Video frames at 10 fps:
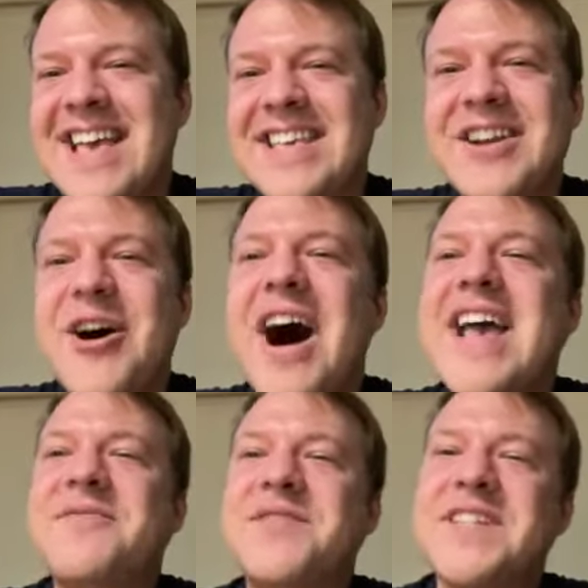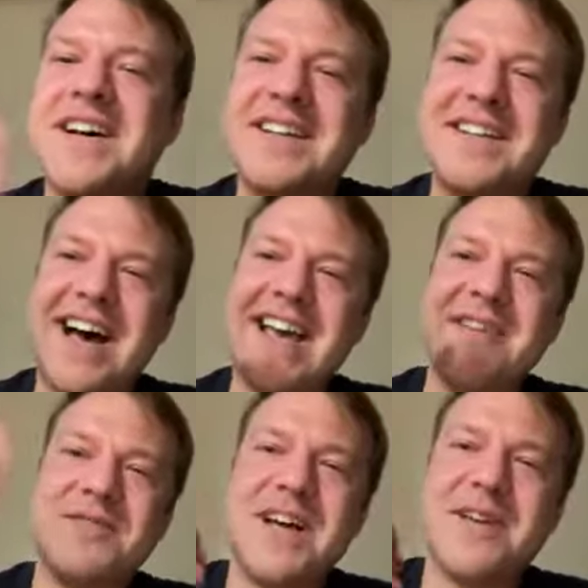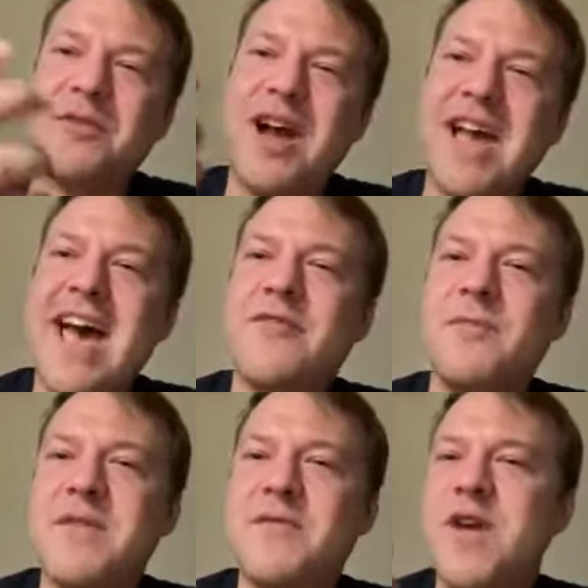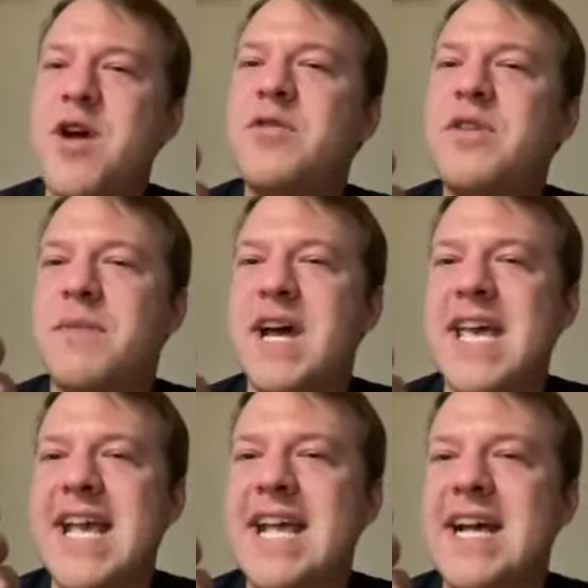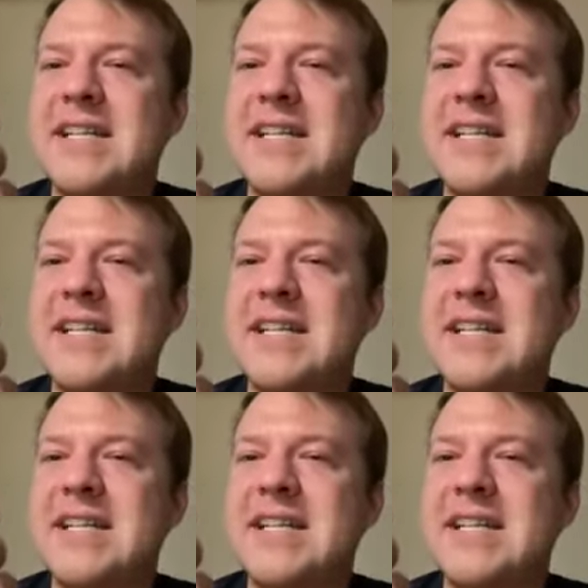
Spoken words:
I have done where I have my phone in my hand,